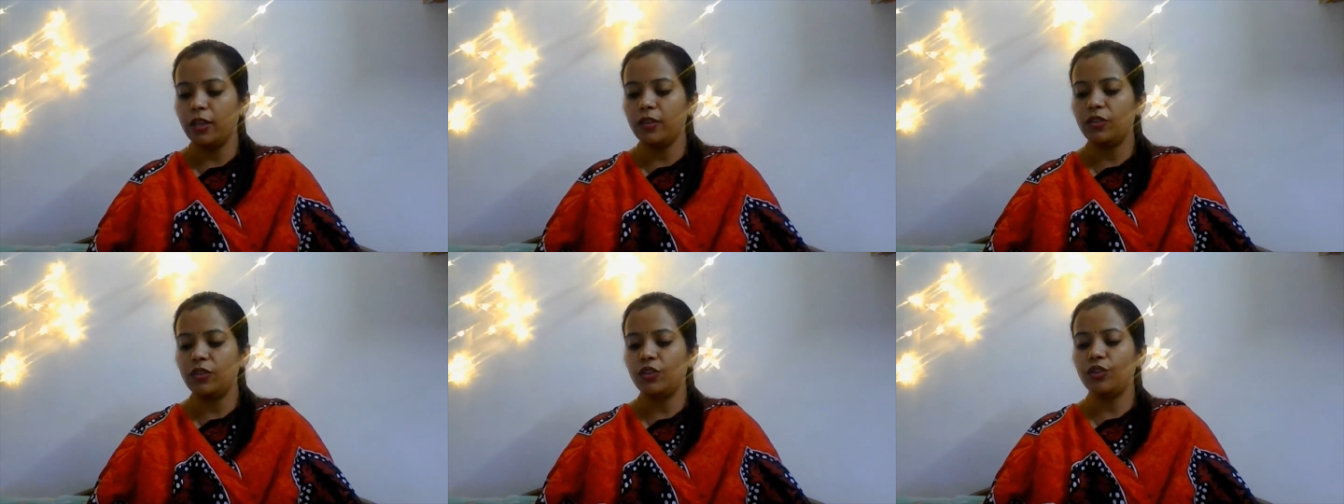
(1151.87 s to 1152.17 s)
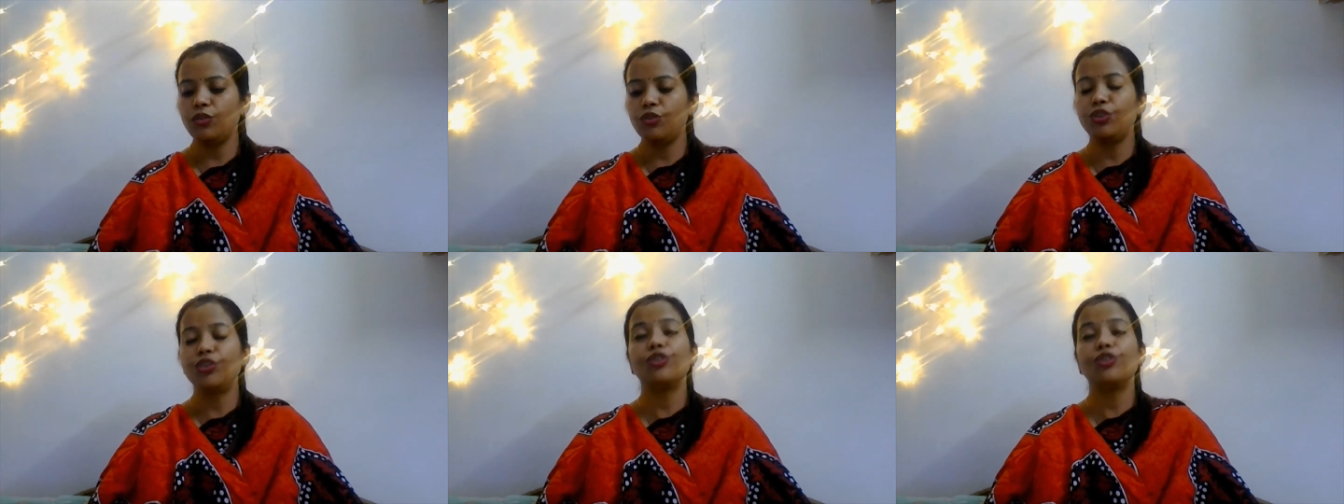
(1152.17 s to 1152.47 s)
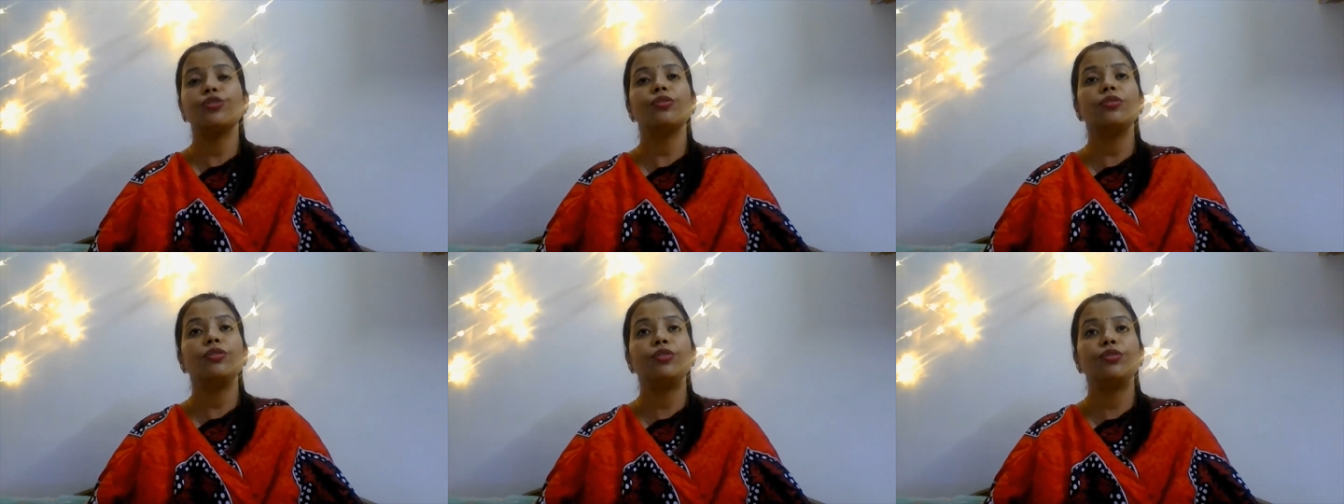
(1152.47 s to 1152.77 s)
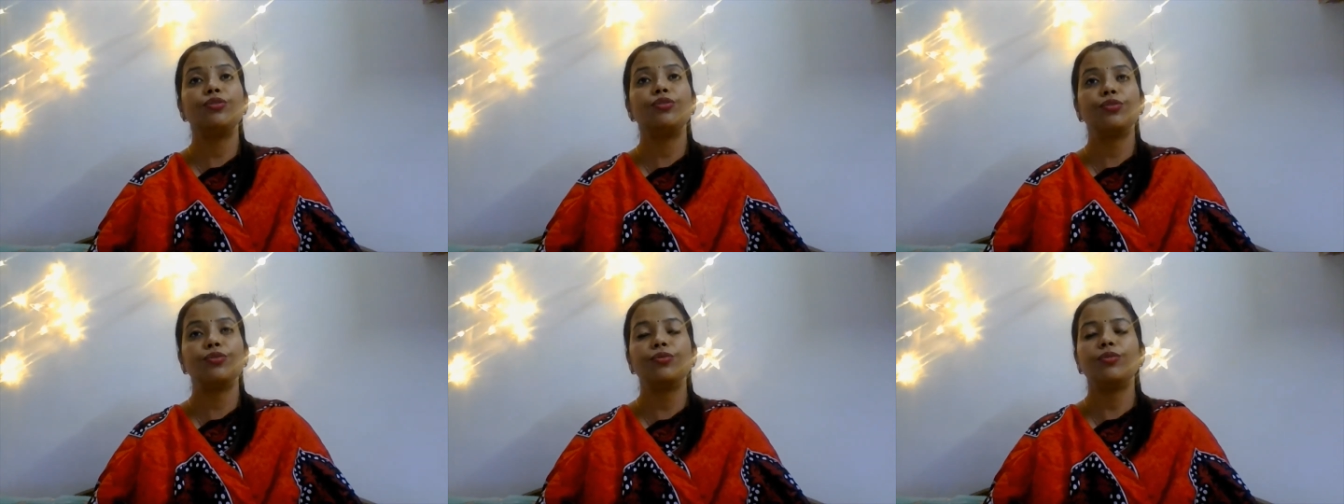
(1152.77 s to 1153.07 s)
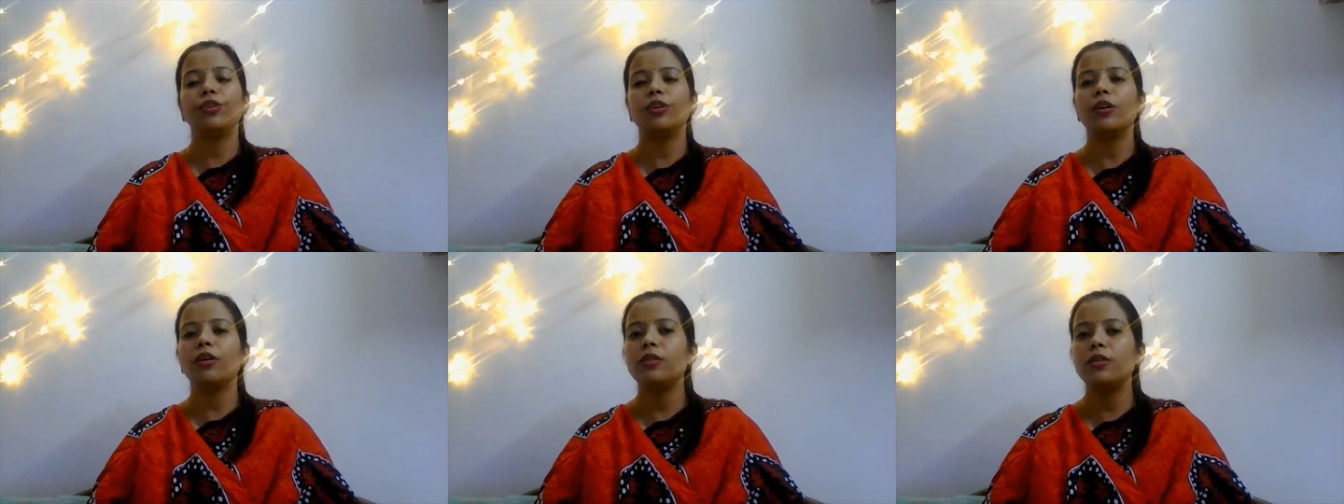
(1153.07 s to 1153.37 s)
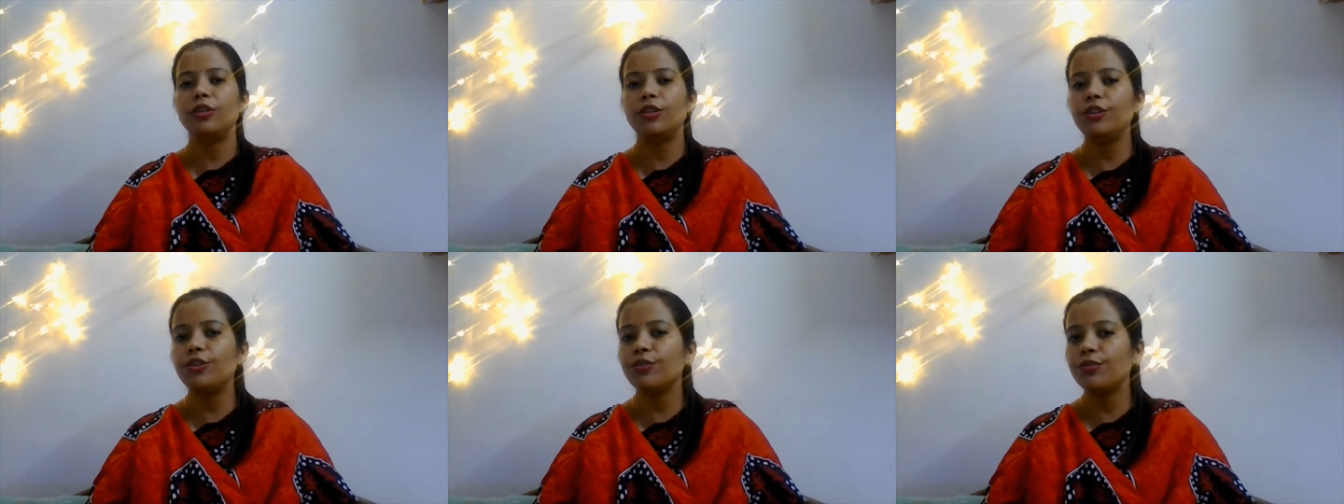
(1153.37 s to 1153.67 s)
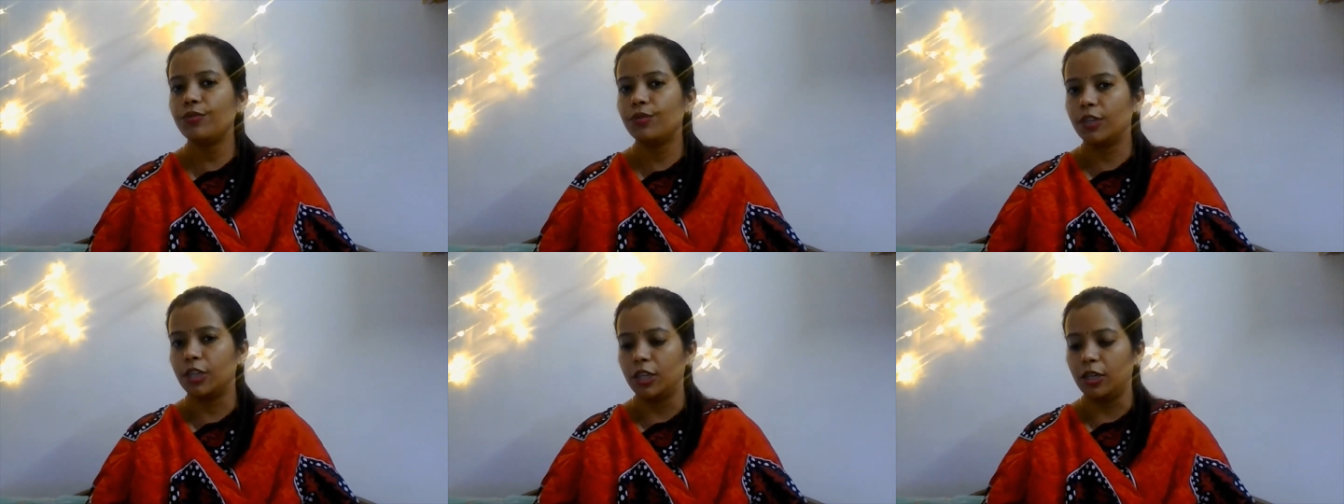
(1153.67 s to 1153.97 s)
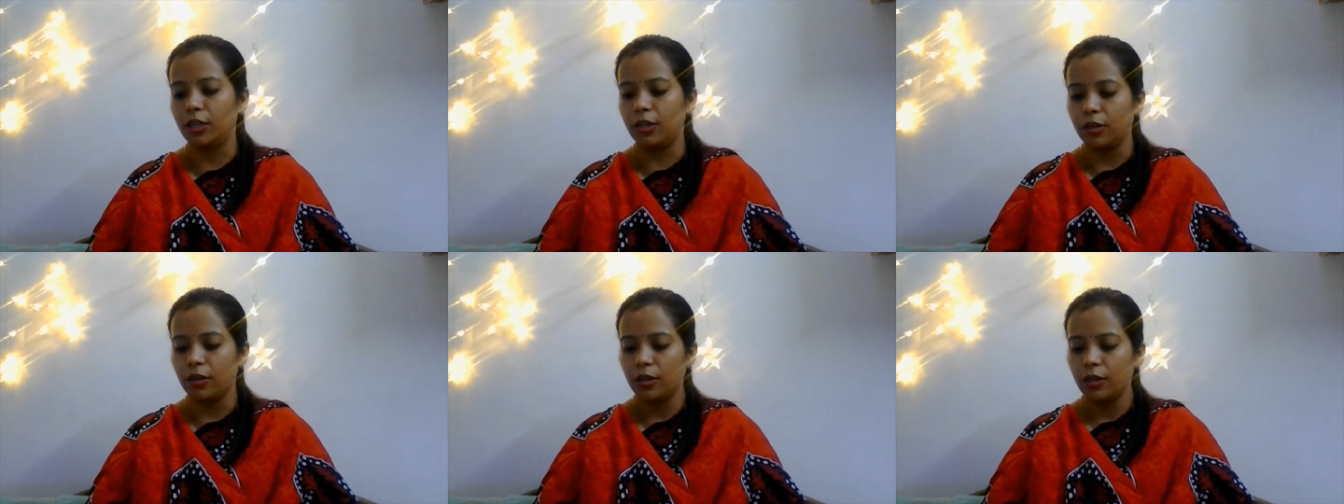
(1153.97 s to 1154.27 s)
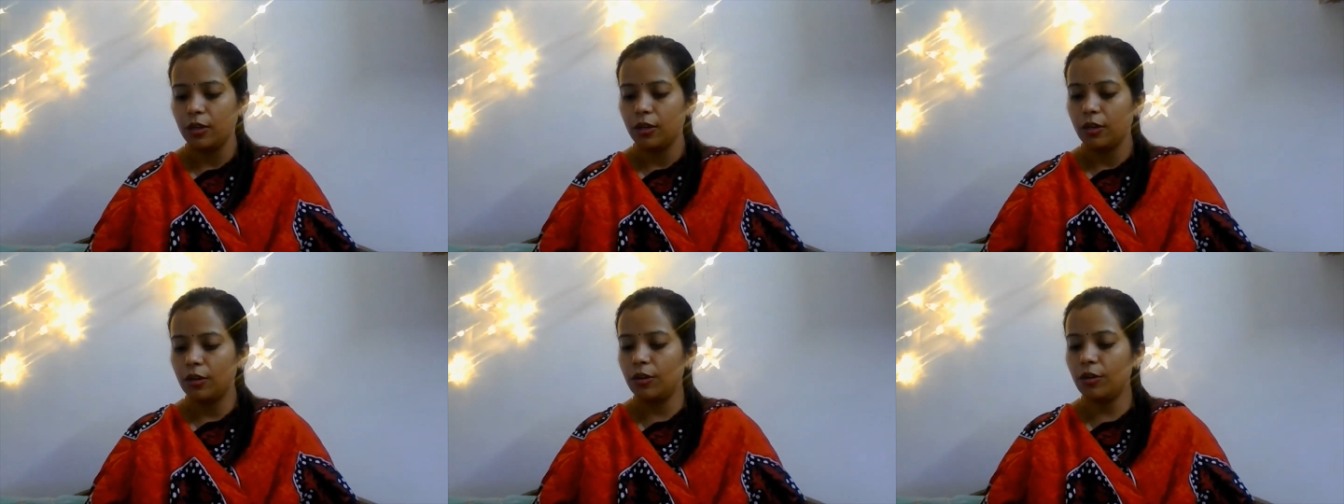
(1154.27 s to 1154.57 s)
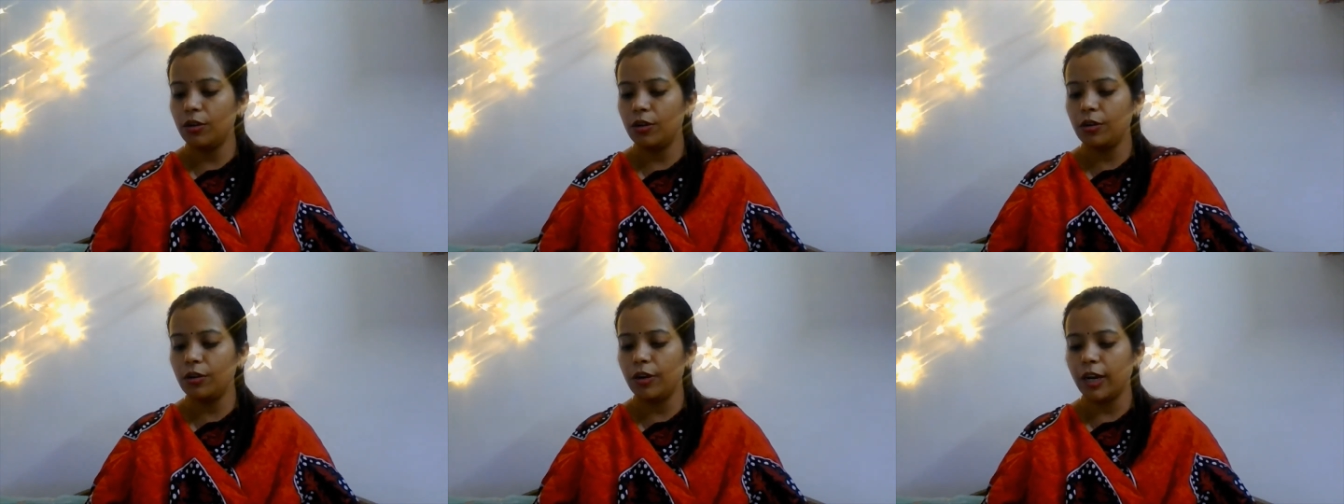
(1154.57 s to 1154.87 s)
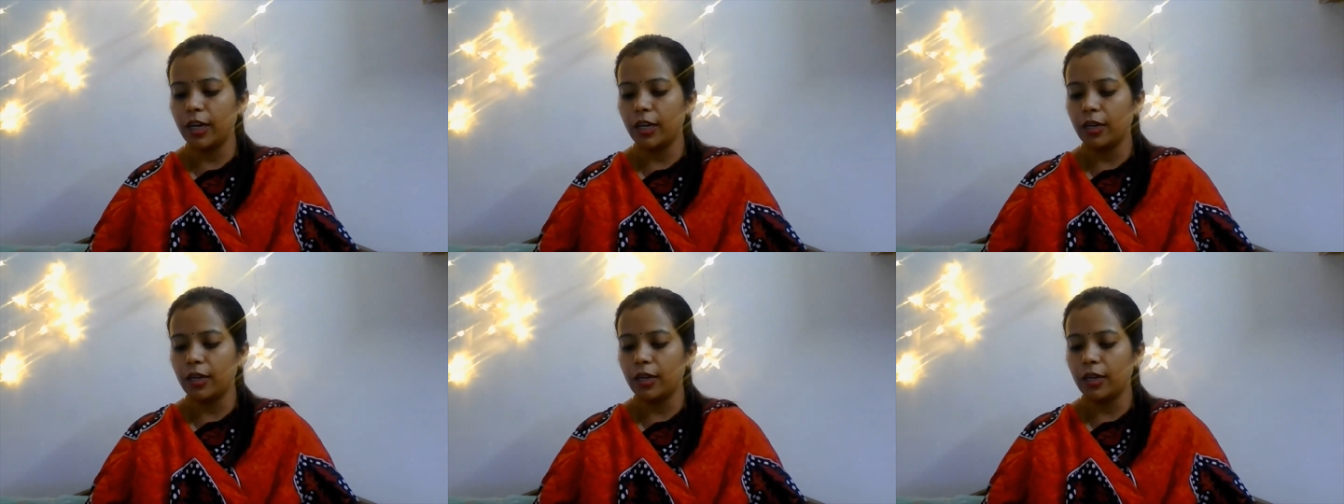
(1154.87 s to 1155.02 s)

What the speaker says: you should do your duty. All right.